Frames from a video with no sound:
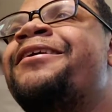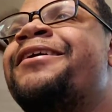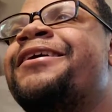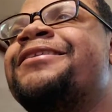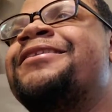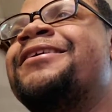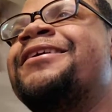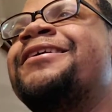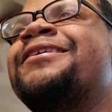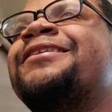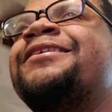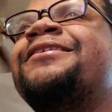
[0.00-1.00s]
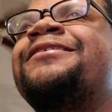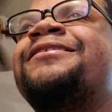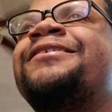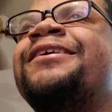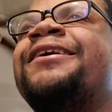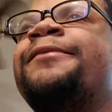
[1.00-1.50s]
it did
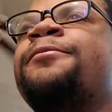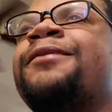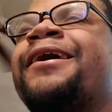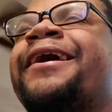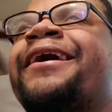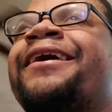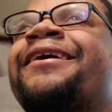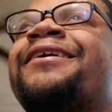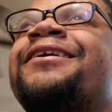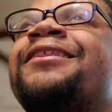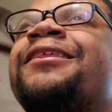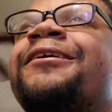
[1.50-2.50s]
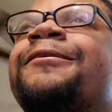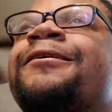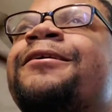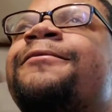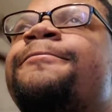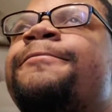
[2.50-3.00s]
seem like
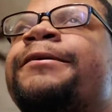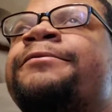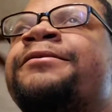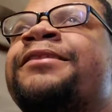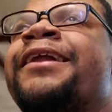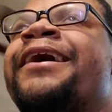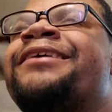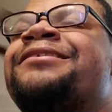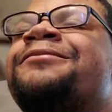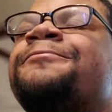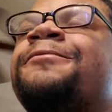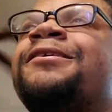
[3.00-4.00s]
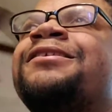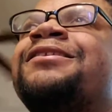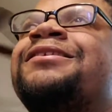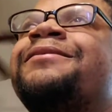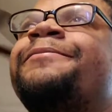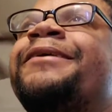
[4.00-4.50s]
the very last
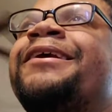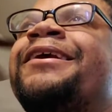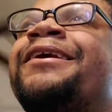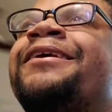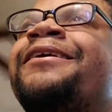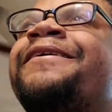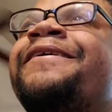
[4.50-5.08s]
one to me.